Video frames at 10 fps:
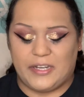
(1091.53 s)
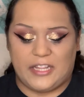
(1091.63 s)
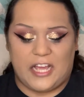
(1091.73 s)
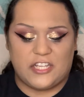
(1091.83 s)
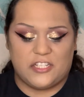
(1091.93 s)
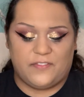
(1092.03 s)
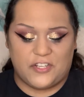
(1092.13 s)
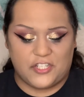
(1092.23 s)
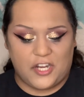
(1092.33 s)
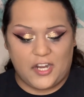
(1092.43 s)
lashes for
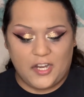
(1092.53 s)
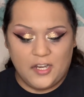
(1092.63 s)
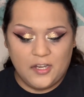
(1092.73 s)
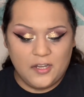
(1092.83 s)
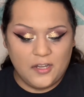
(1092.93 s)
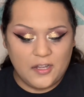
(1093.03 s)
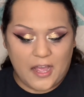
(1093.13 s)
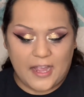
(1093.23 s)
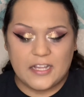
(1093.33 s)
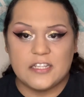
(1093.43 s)
sure.
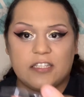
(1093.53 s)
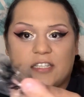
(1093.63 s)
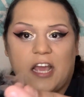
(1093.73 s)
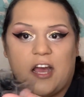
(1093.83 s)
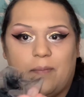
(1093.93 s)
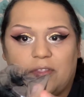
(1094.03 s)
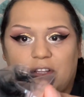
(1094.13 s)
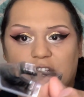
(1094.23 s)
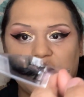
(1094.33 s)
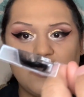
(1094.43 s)
I can just tell, but
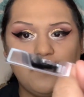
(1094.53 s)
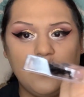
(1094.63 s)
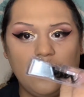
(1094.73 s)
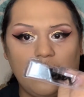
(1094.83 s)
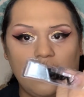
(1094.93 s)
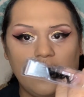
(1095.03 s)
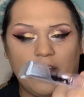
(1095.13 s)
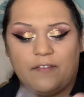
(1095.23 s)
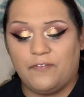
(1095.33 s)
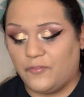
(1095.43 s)
they're super long
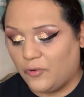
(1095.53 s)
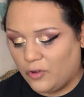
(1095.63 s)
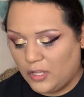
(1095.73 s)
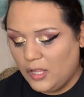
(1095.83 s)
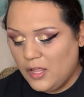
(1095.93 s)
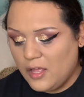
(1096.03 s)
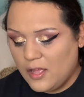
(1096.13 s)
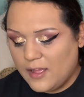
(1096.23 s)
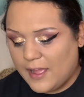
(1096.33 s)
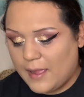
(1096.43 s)
and full
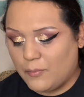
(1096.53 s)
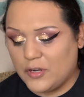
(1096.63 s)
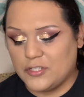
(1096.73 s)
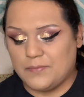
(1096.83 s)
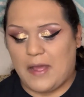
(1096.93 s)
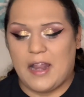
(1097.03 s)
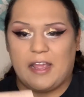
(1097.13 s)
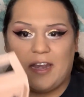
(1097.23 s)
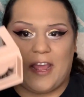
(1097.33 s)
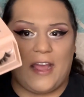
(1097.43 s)
and more
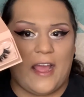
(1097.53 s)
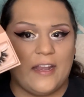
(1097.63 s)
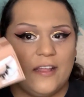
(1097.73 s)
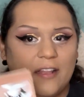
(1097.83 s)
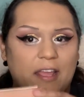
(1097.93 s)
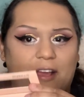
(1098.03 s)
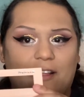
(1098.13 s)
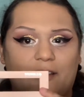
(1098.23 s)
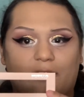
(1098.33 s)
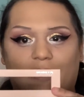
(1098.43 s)
dramatic, and I kind of like
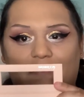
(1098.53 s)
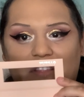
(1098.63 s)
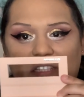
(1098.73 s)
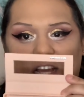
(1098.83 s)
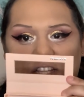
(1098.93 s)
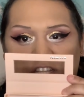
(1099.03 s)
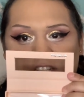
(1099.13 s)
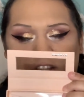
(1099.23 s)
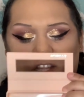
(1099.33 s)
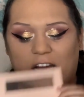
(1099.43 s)
love these lashes
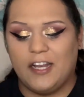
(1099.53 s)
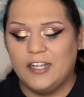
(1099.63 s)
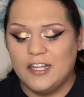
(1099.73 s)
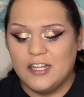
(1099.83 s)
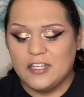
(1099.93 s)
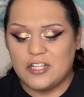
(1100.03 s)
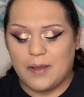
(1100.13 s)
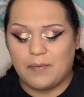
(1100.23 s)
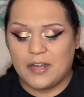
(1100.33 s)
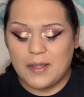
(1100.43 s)
a lot. So
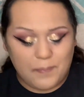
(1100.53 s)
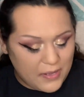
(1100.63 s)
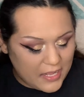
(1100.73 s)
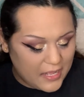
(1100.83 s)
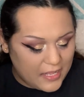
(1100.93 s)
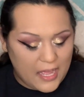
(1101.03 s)
I'm gonna put